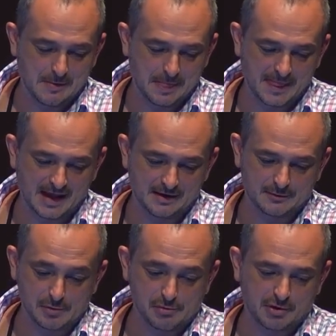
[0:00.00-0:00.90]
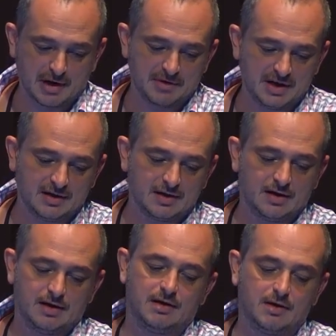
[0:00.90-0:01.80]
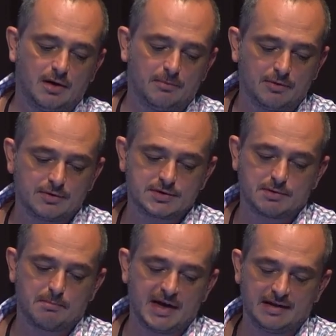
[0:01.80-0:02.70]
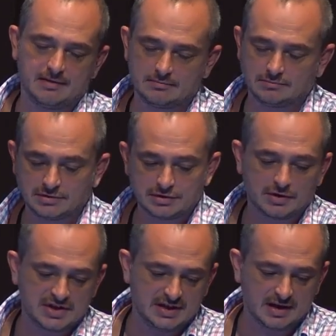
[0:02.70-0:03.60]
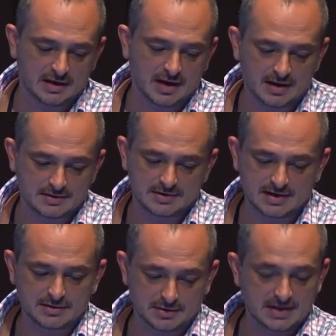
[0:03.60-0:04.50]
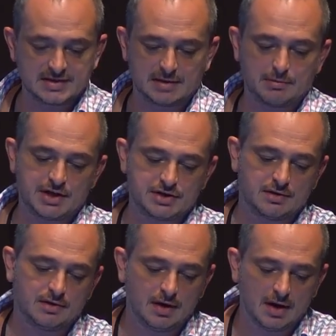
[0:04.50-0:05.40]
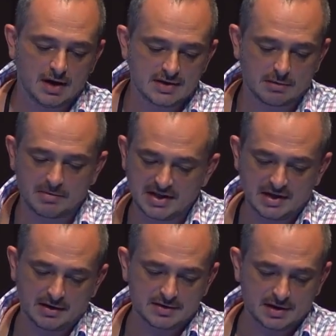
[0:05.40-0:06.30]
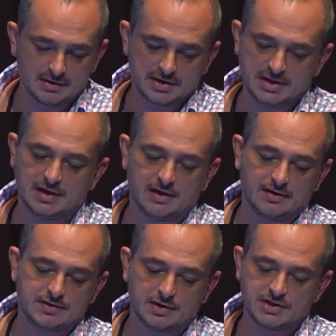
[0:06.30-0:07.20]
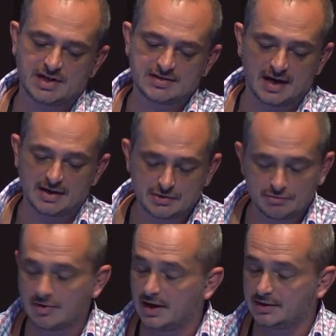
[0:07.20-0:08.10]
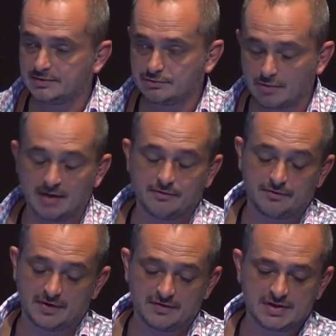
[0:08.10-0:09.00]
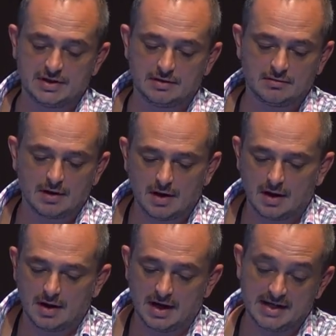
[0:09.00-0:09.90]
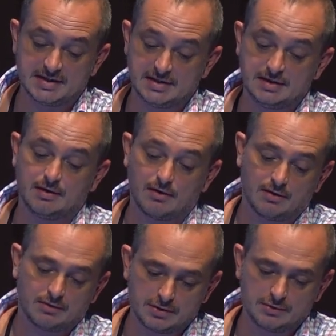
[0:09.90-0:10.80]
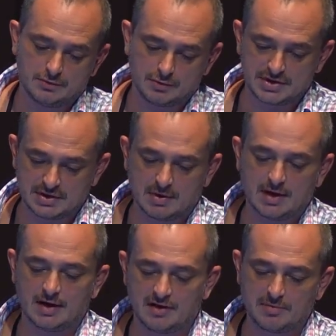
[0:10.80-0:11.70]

reprogramming. Among the main studies are the cytokine stimulation. So many interleukins, such as L2, L12, 15, 18, or 21, have been